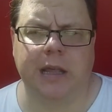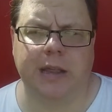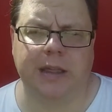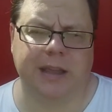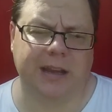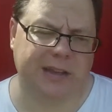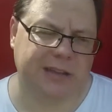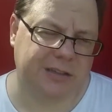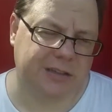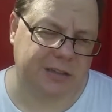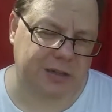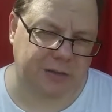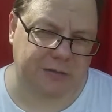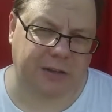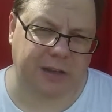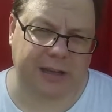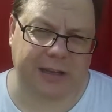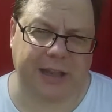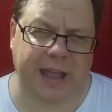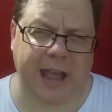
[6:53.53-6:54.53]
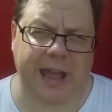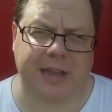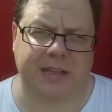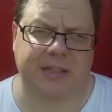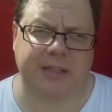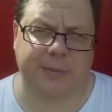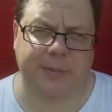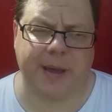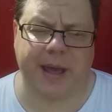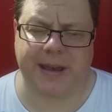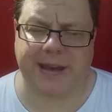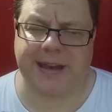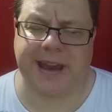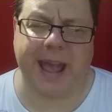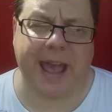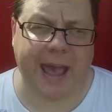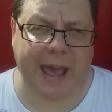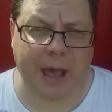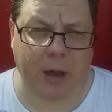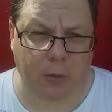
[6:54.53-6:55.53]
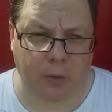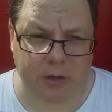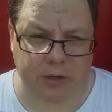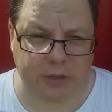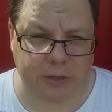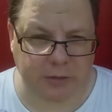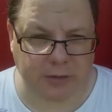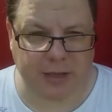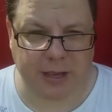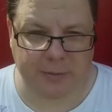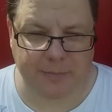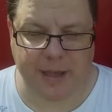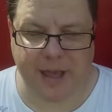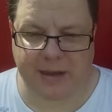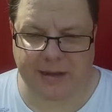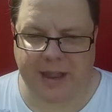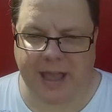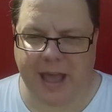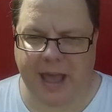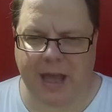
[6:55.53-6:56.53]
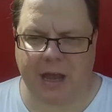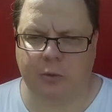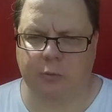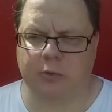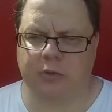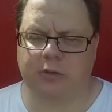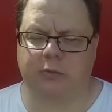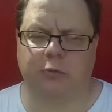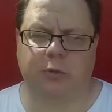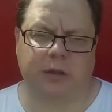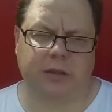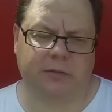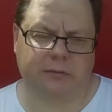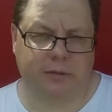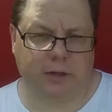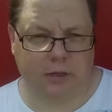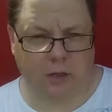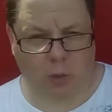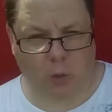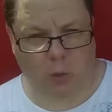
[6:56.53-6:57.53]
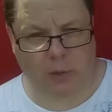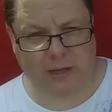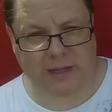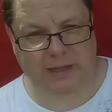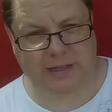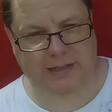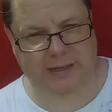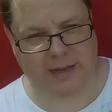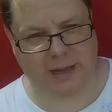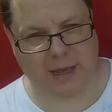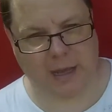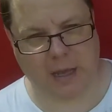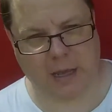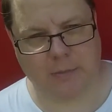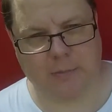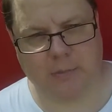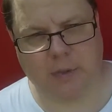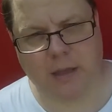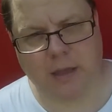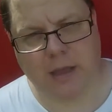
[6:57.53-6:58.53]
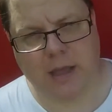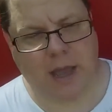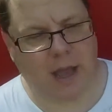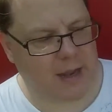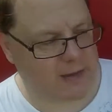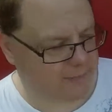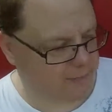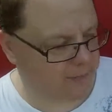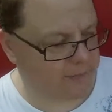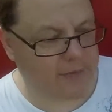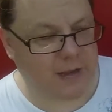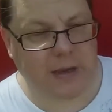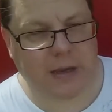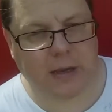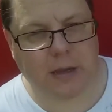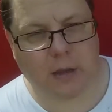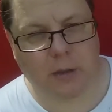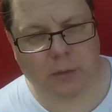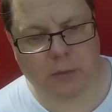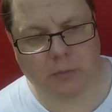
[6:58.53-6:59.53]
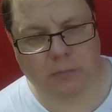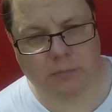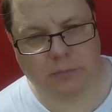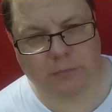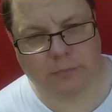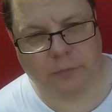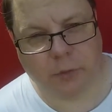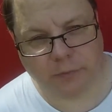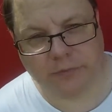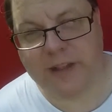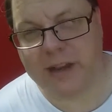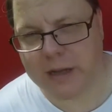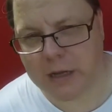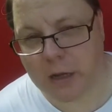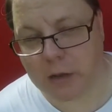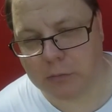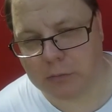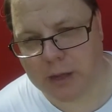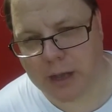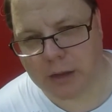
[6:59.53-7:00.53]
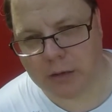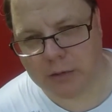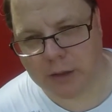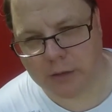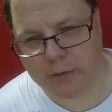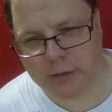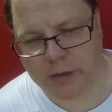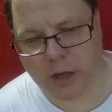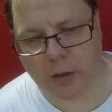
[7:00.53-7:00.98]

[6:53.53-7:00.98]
they generally last about an hour. So you'll get about an hour worth of recording time out of a video, for video on the